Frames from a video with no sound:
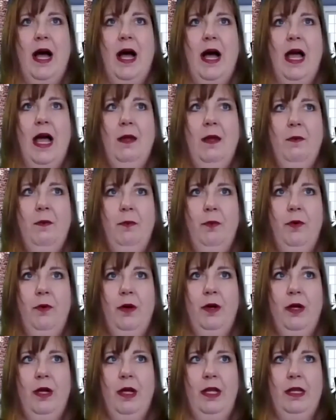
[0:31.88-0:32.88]
I
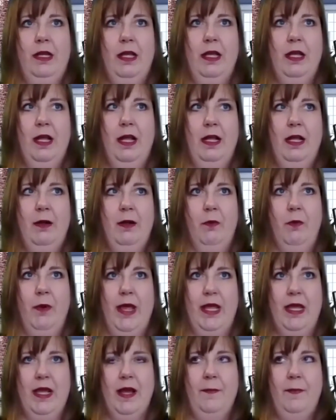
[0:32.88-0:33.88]
would
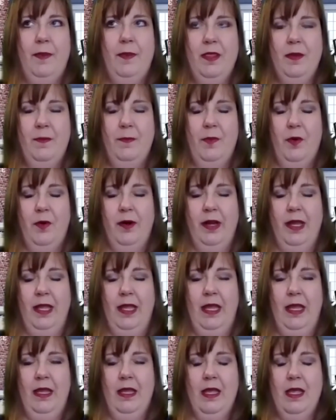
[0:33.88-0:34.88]
wake up in the
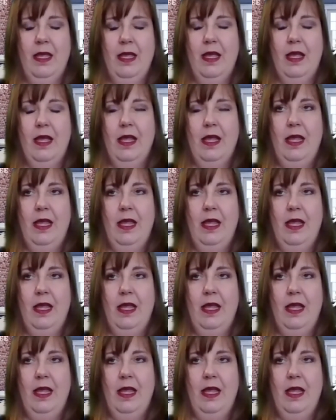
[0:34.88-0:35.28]
morning